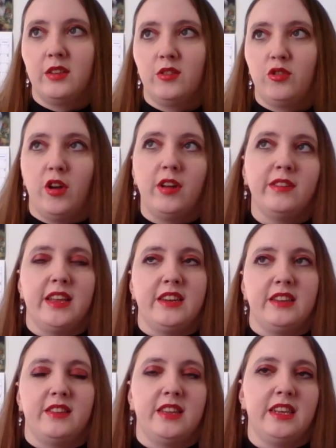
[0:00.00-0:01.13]
John
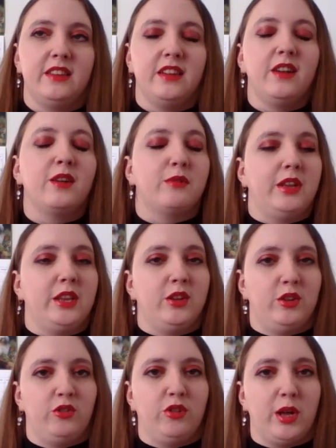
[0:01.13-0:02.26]
Landis, he did a really
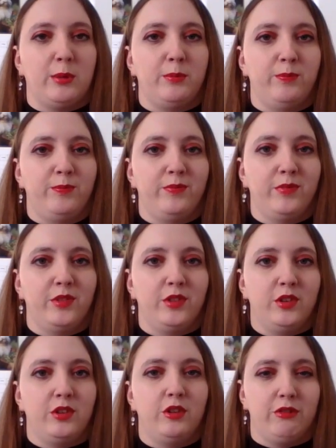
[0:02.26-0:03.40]
good job
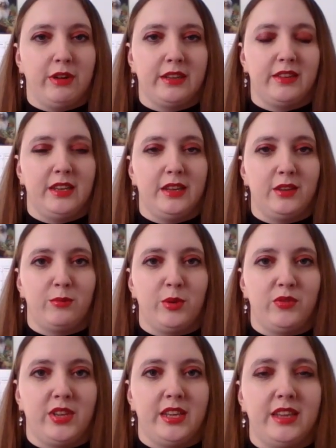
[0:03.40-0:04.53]
directing this
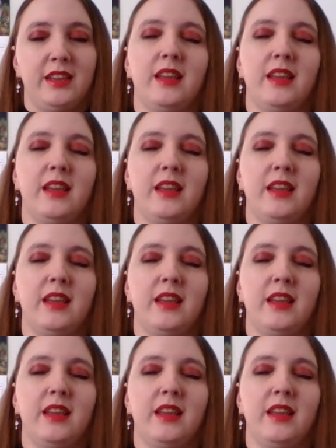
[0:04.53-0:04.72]
movie,